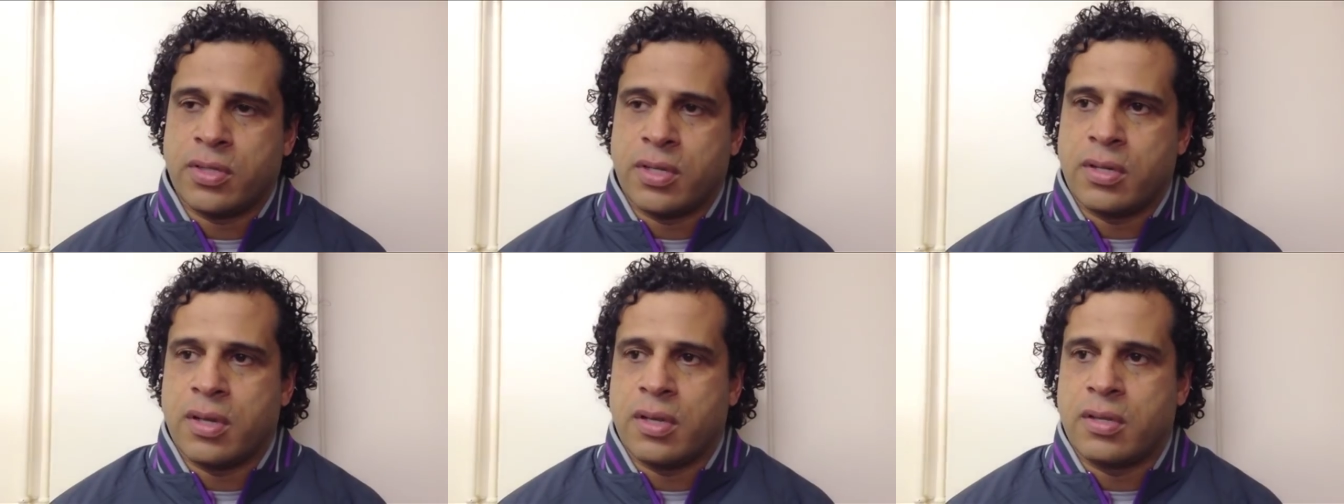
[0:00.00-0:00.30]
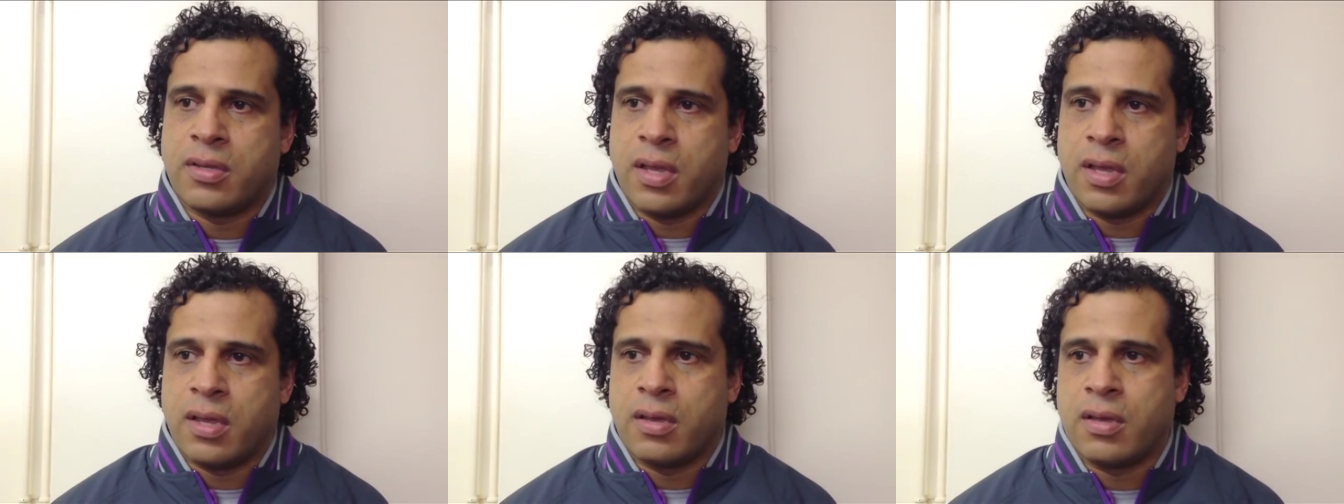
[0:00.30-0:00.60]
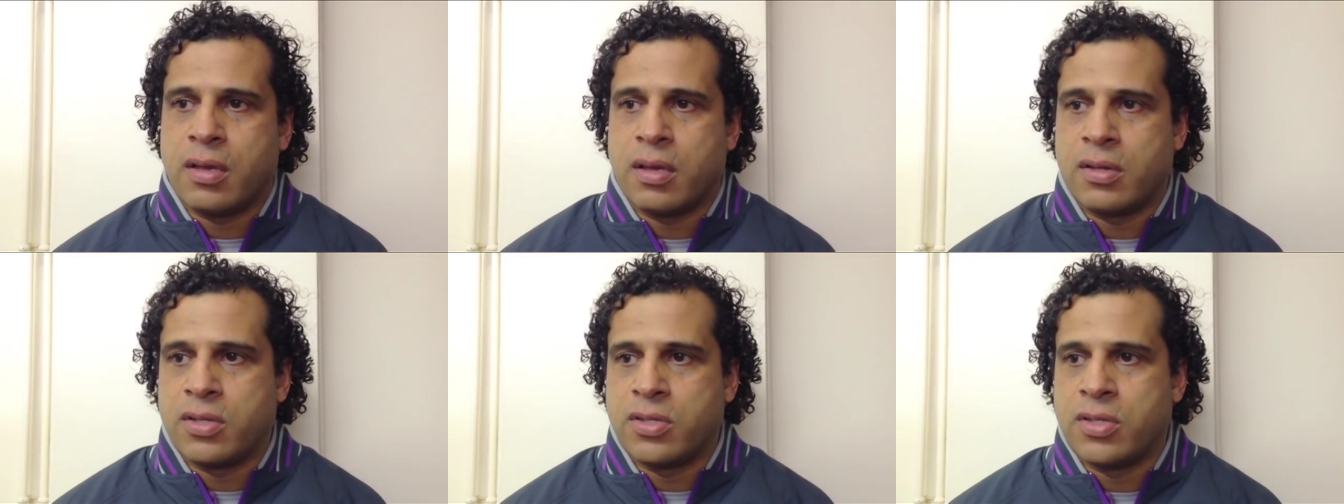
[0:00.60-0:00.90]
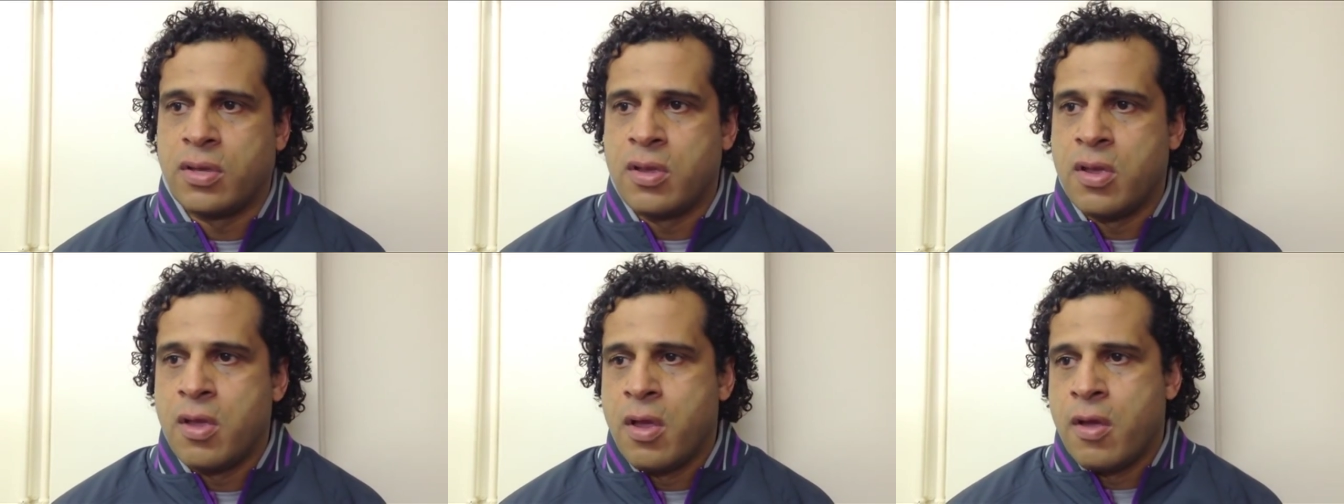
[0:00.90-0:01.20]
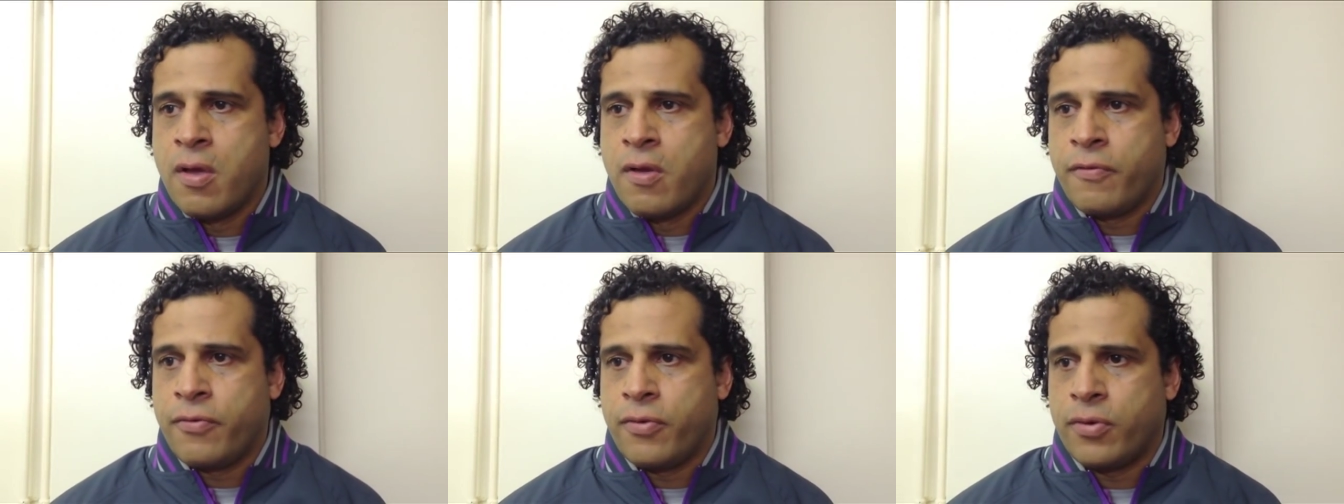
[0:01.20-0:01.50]
And I think this
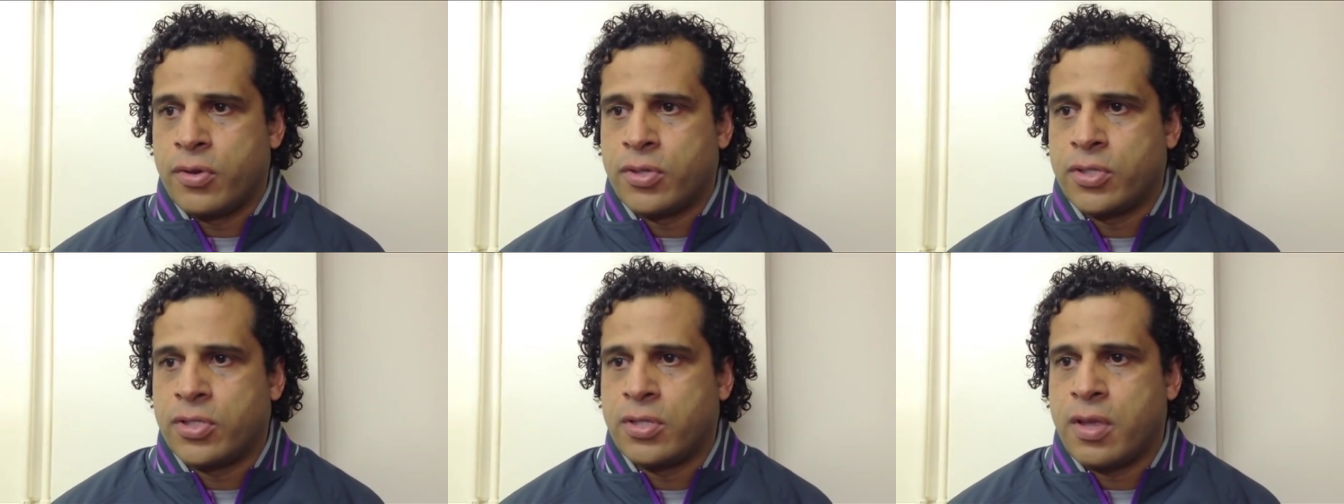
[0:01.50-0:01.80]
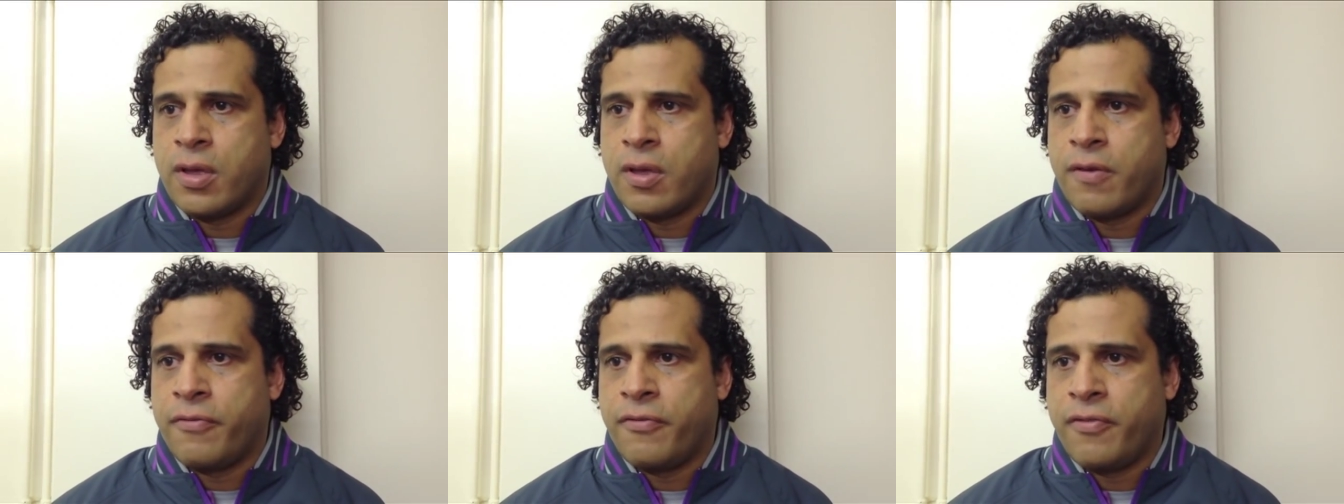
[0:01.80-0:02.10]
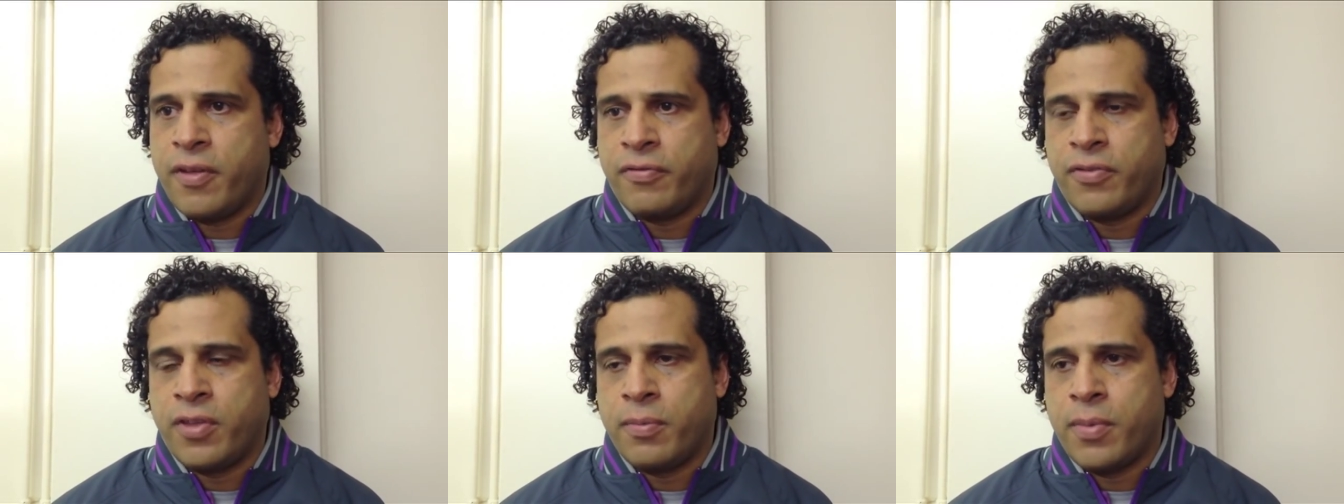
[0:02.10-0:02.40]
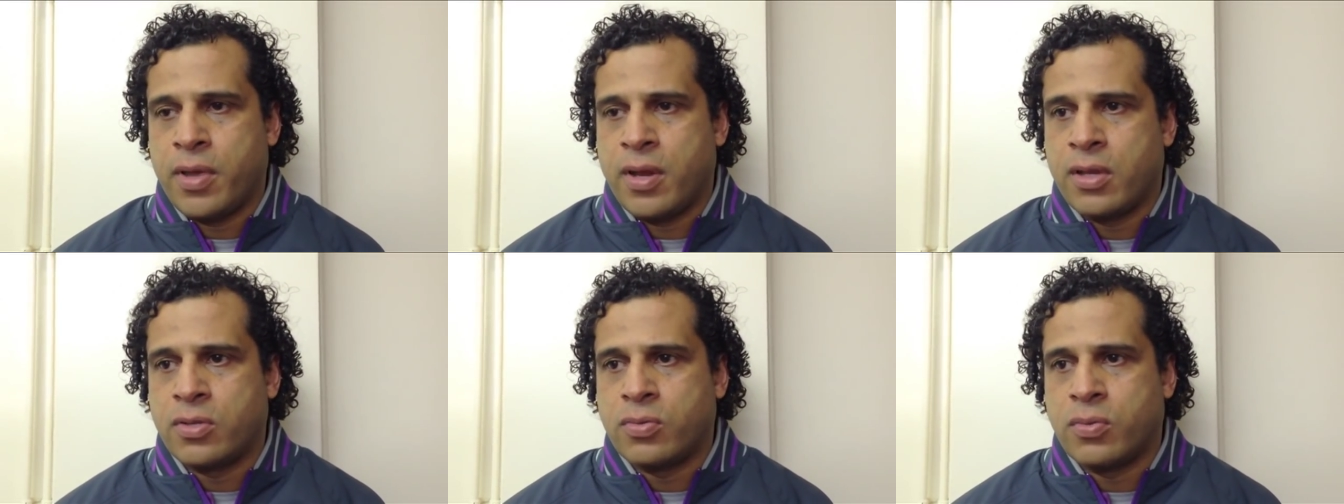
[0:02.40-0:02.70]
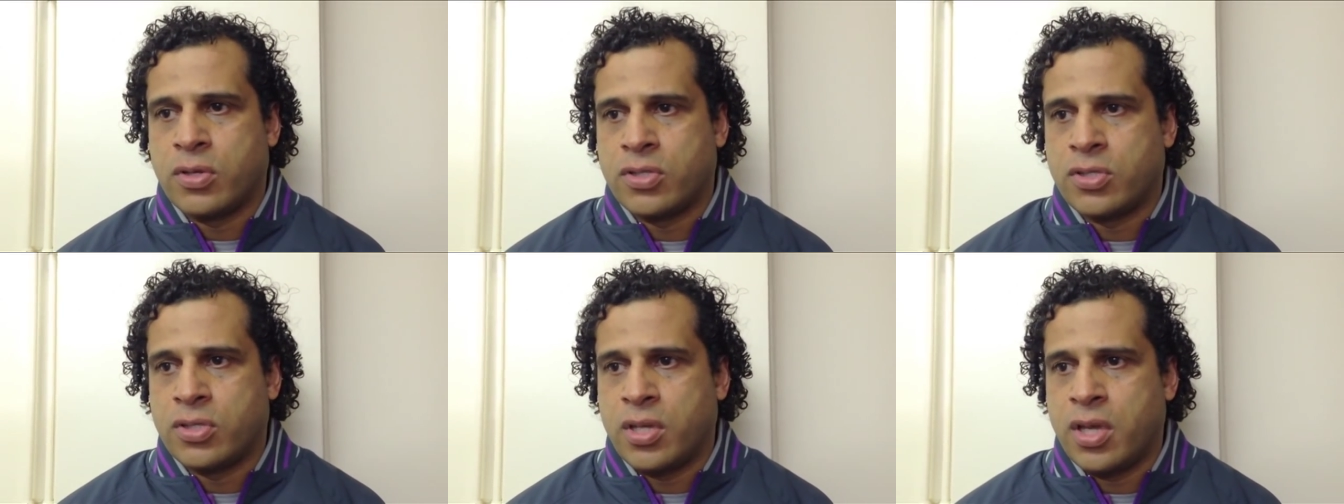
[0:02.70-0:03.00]
first 50 minutes
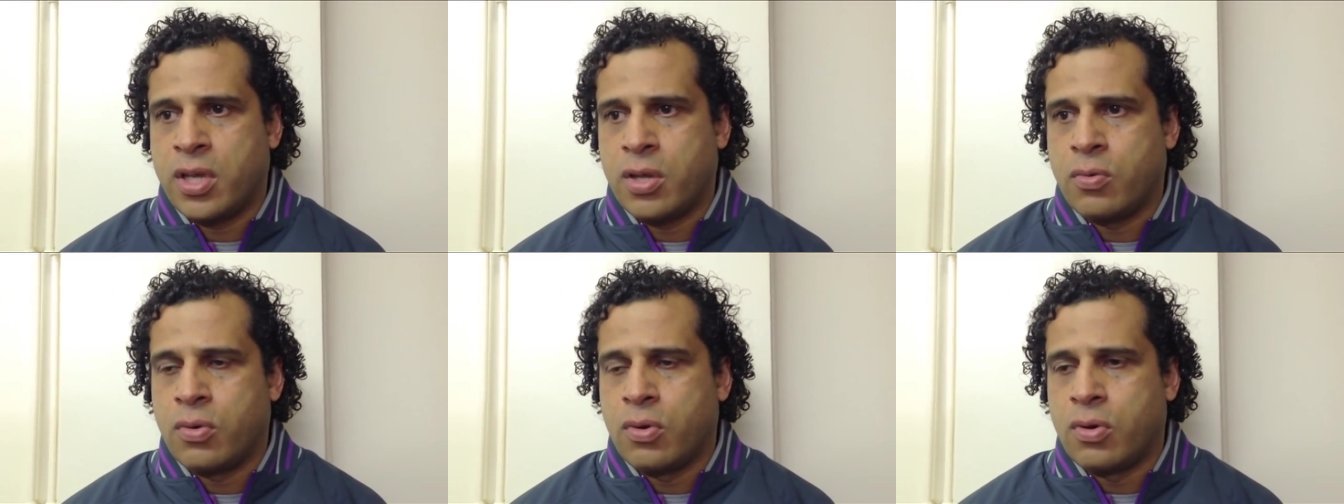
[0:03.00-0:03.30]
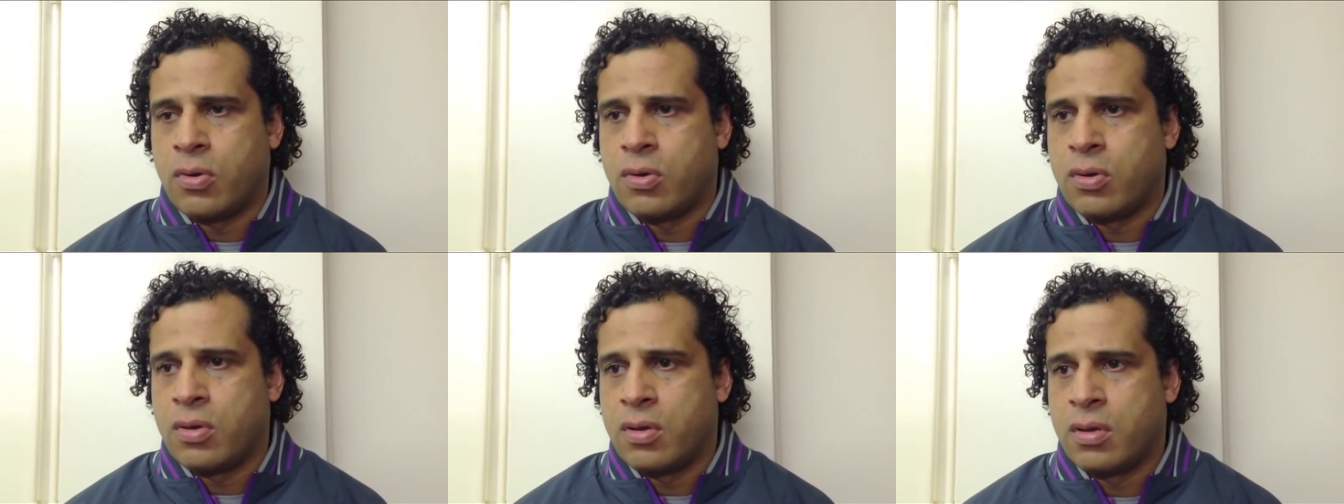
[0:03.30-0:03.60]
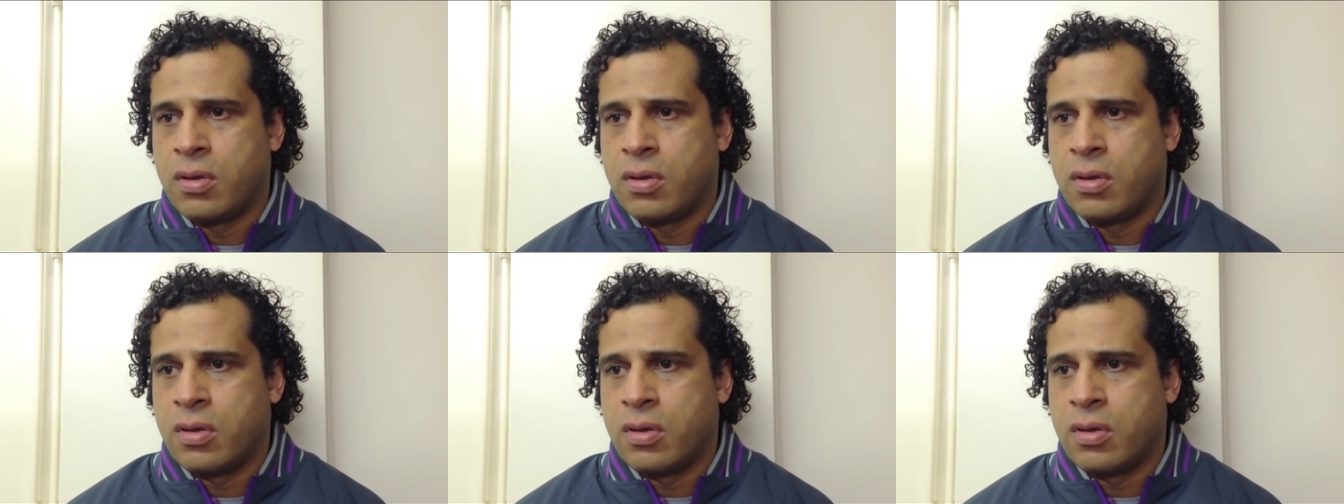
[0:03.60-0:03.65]
was equal,